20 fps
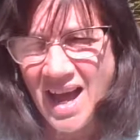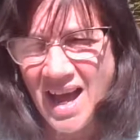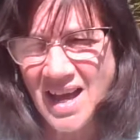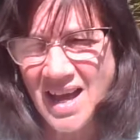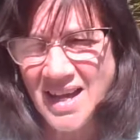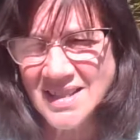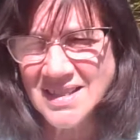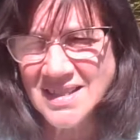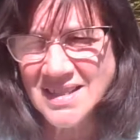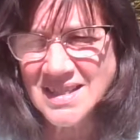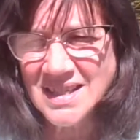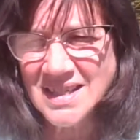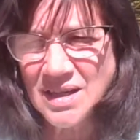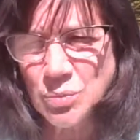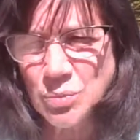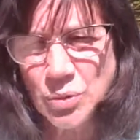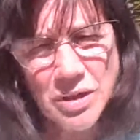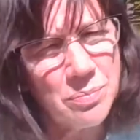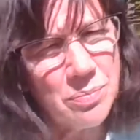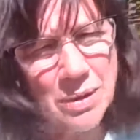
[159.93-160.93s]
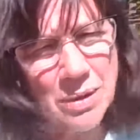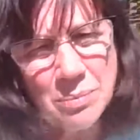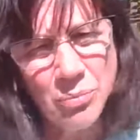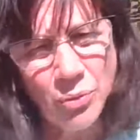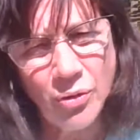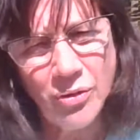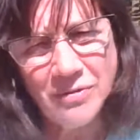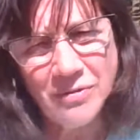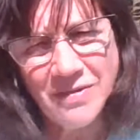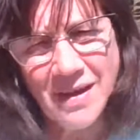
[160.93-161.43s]
And it would have been
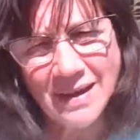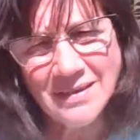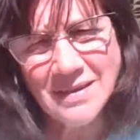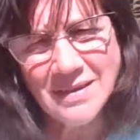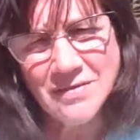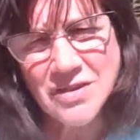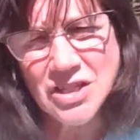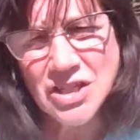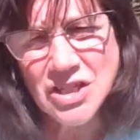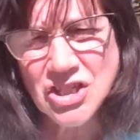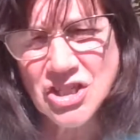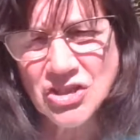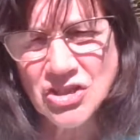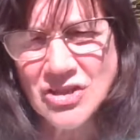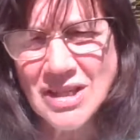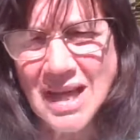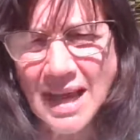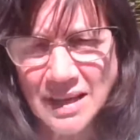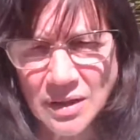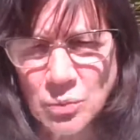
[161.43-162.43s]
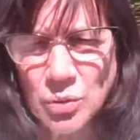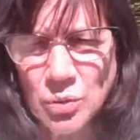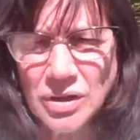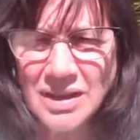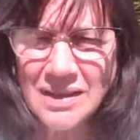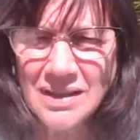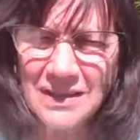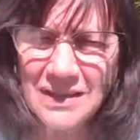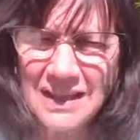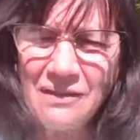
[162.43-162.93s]
more effective to do that. It
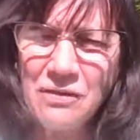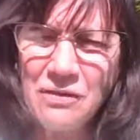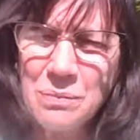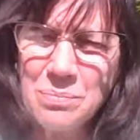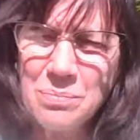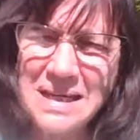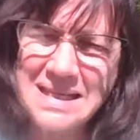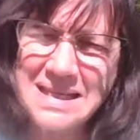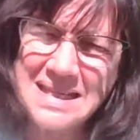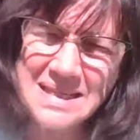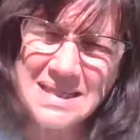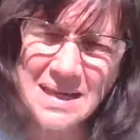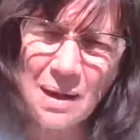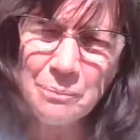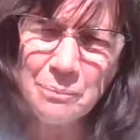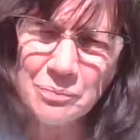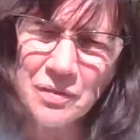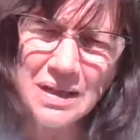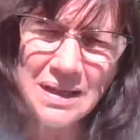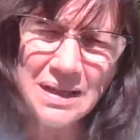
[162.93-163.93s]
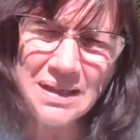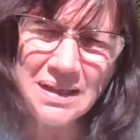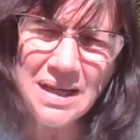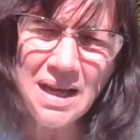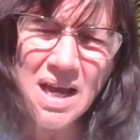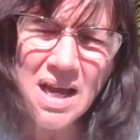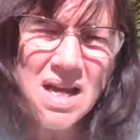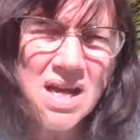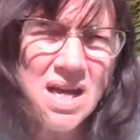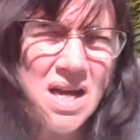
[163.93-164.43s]
would have given me
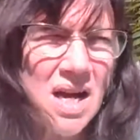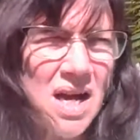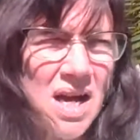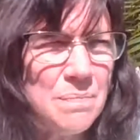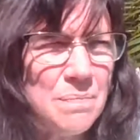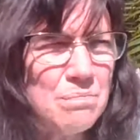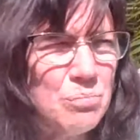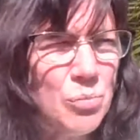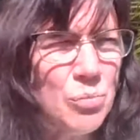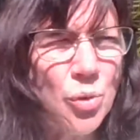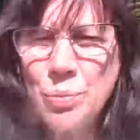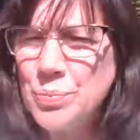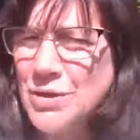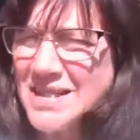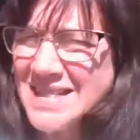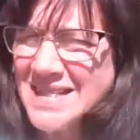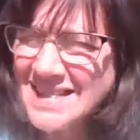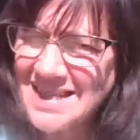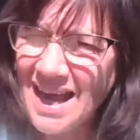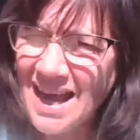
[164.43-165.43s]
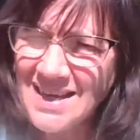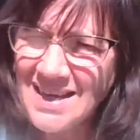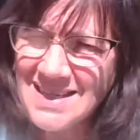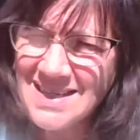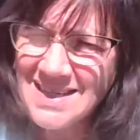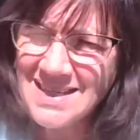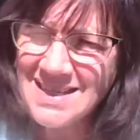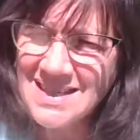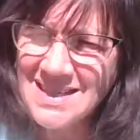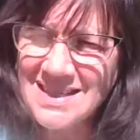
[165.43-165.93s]
something more
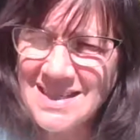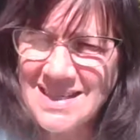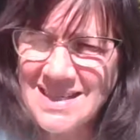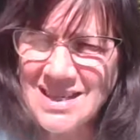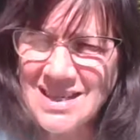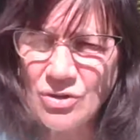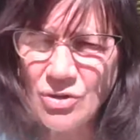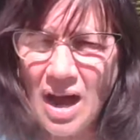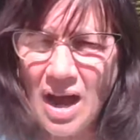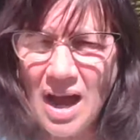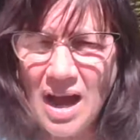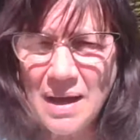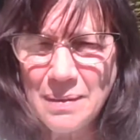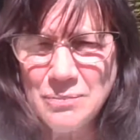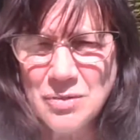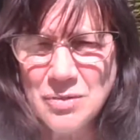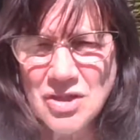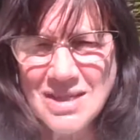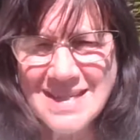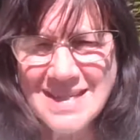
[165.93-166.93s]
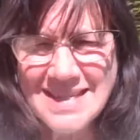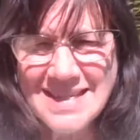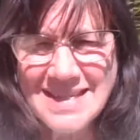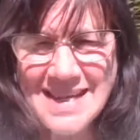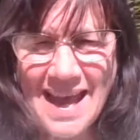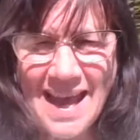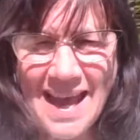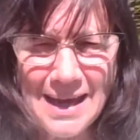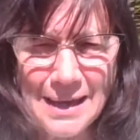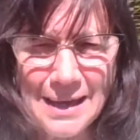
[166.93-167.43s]
precise to describe, to
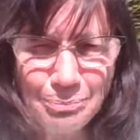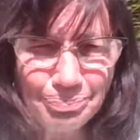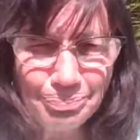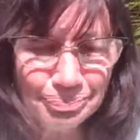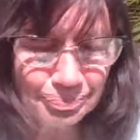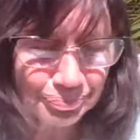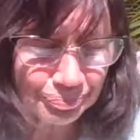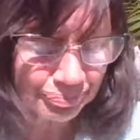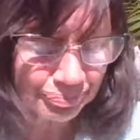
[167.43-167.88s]
say.